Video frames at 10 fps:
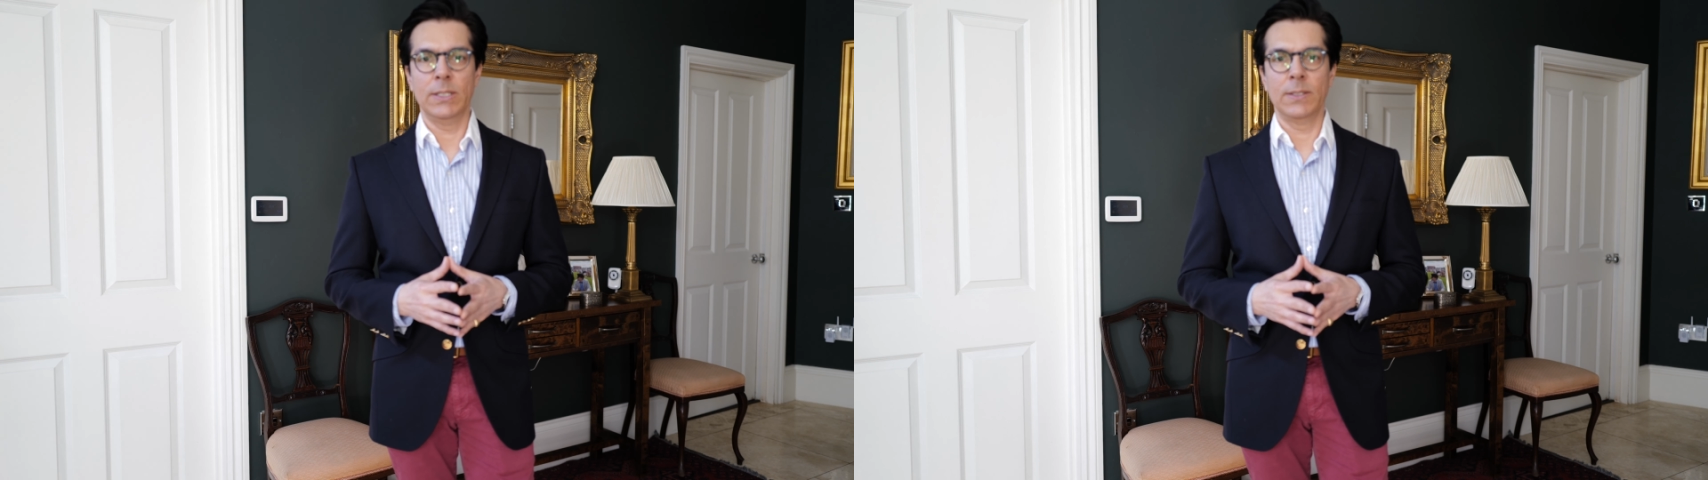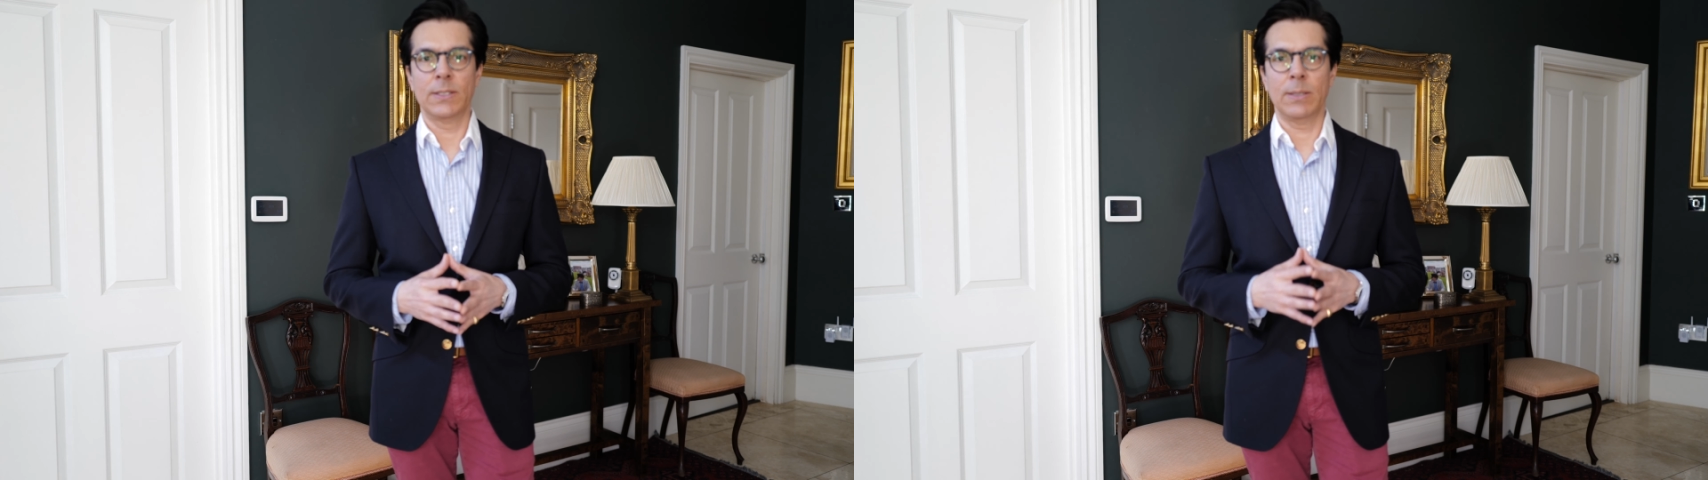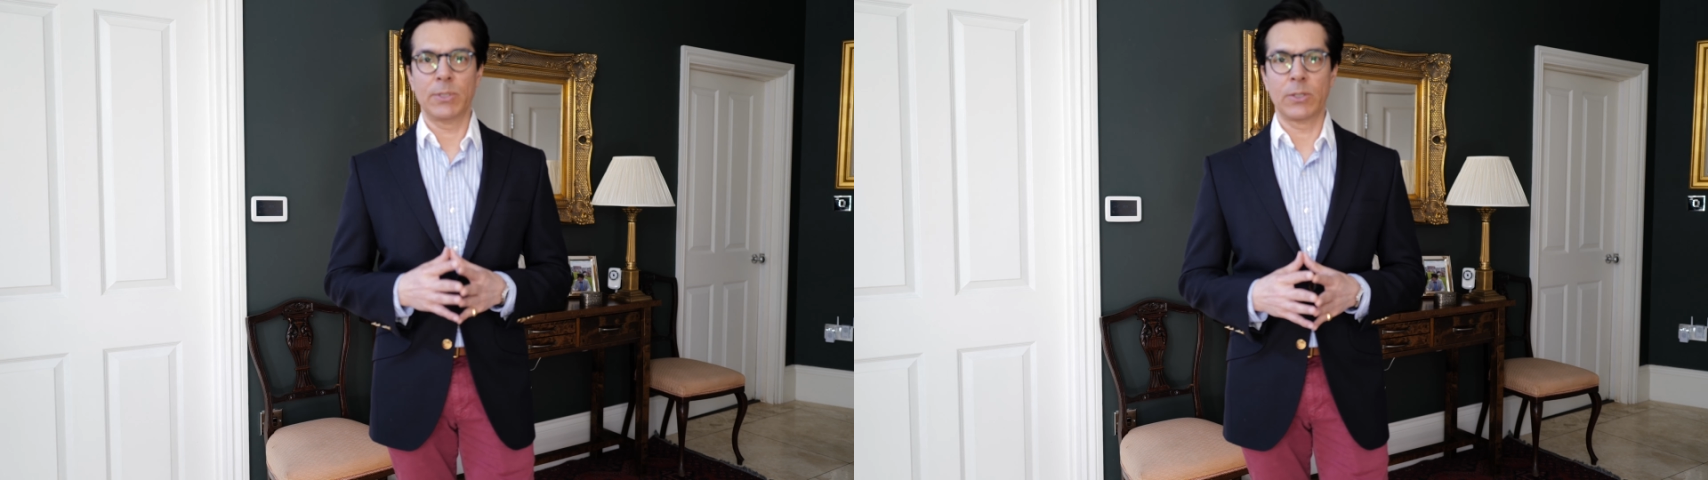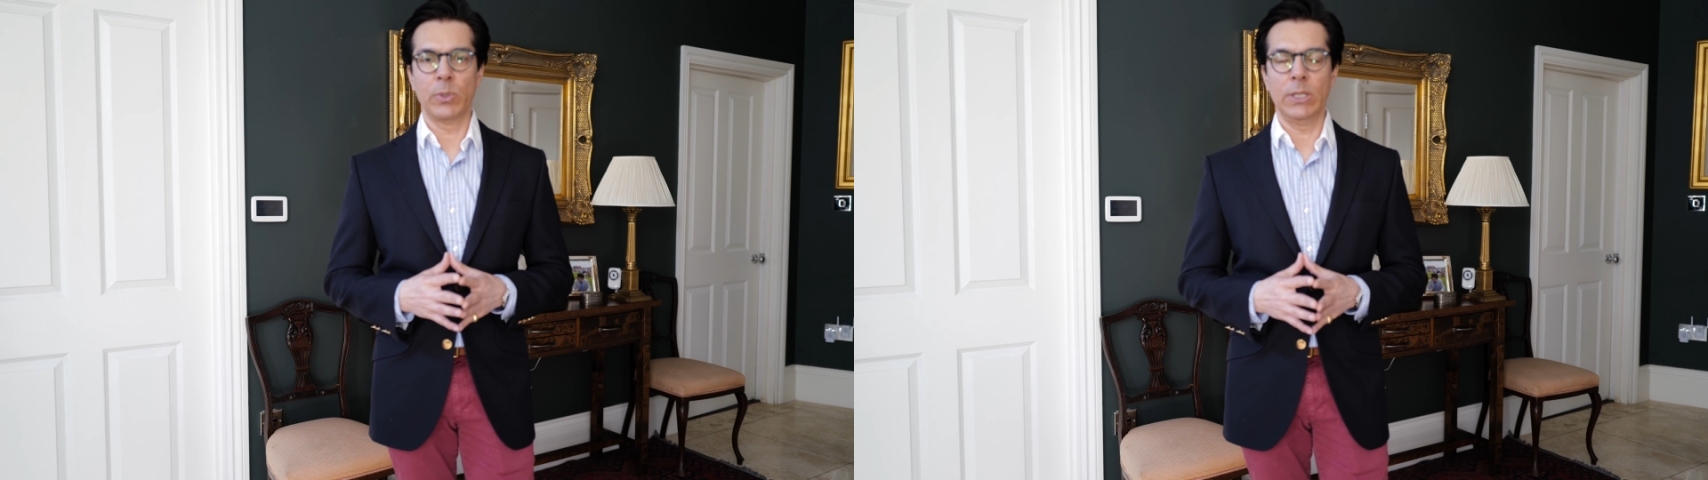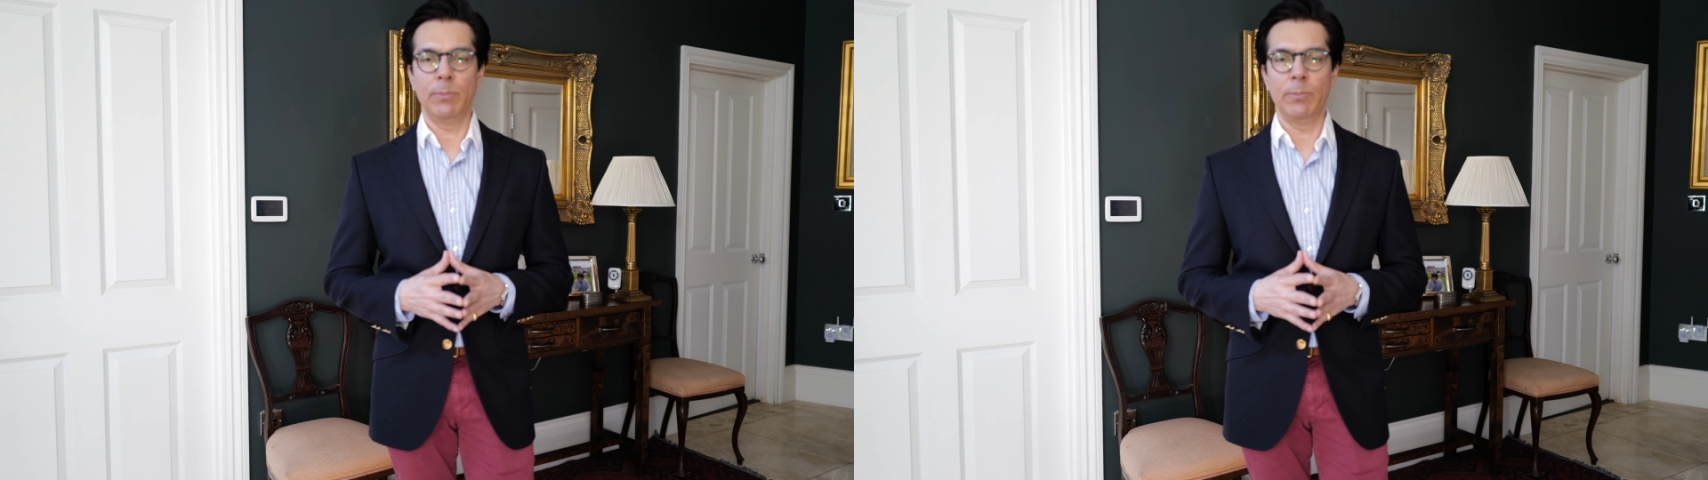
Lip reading: and subsequently